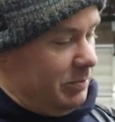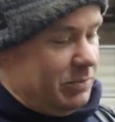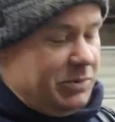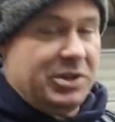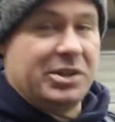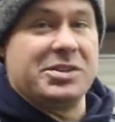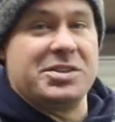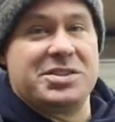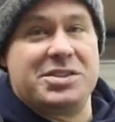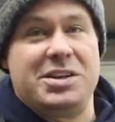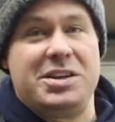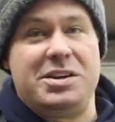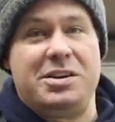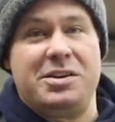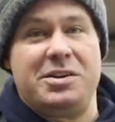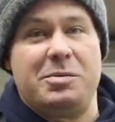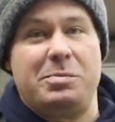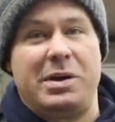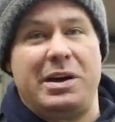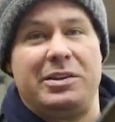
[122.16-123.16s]
you can see
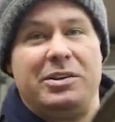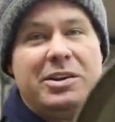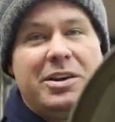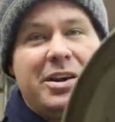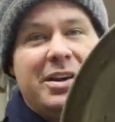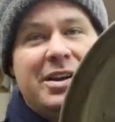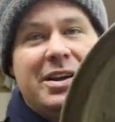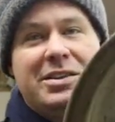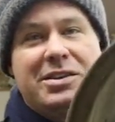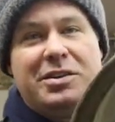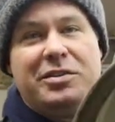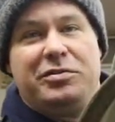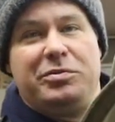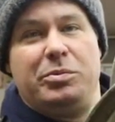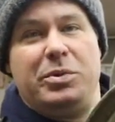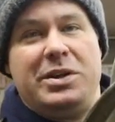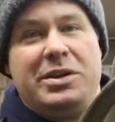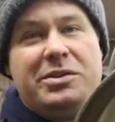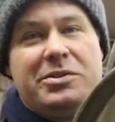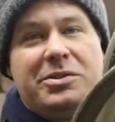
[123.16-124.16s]
here by looking at this
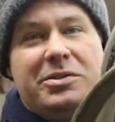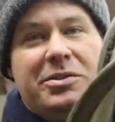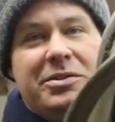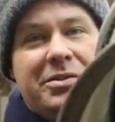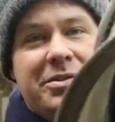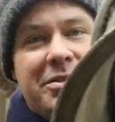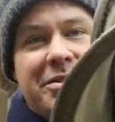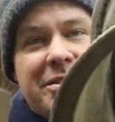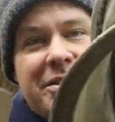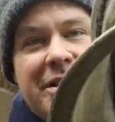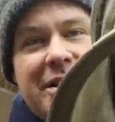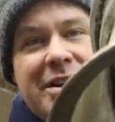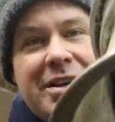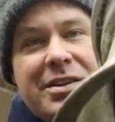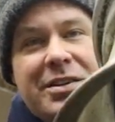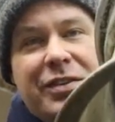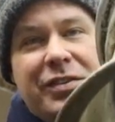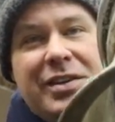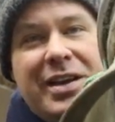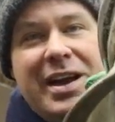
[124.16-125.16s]
wheel, the
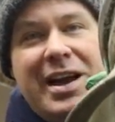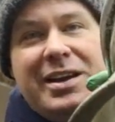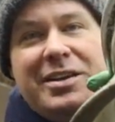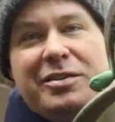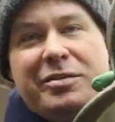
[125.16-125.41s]
inside